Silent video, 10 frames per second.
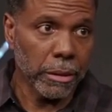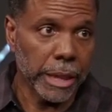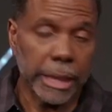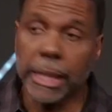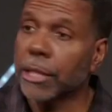
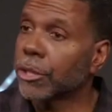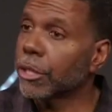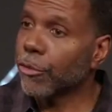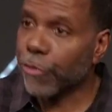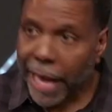and get it
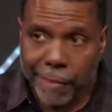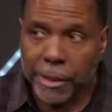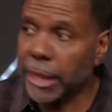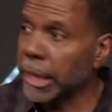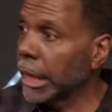to your
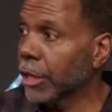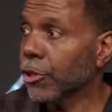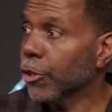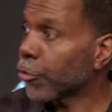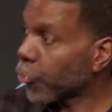family and get it
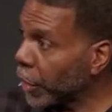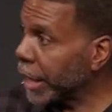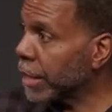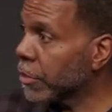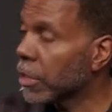to your
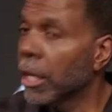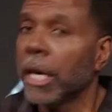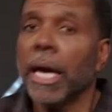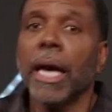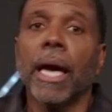friends
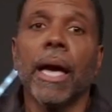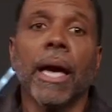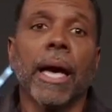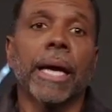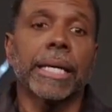
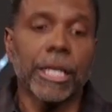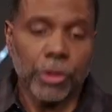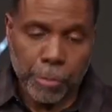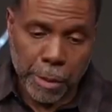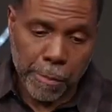and get
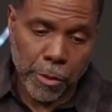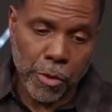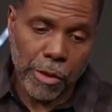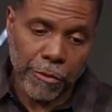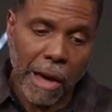it to people
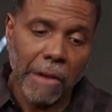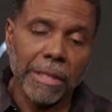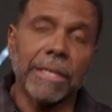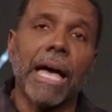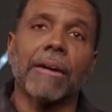who have
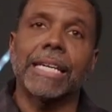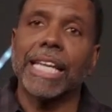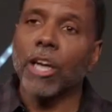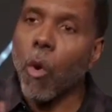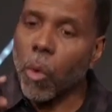fallen down and
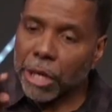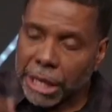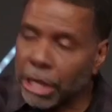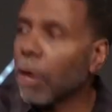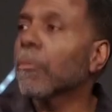they don't want to
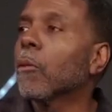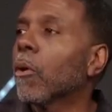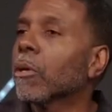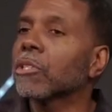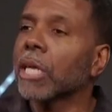get up no
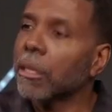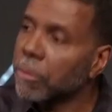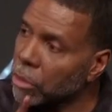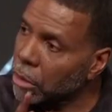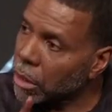more and tell them,
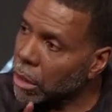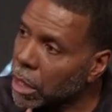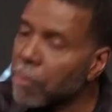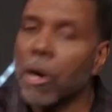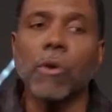
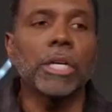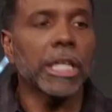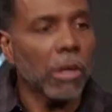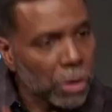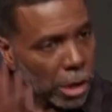come on,
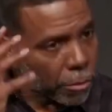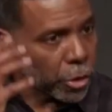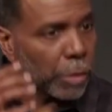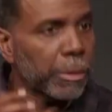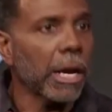get on up.
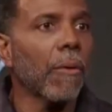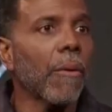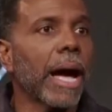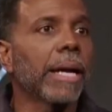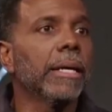You can be all
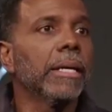right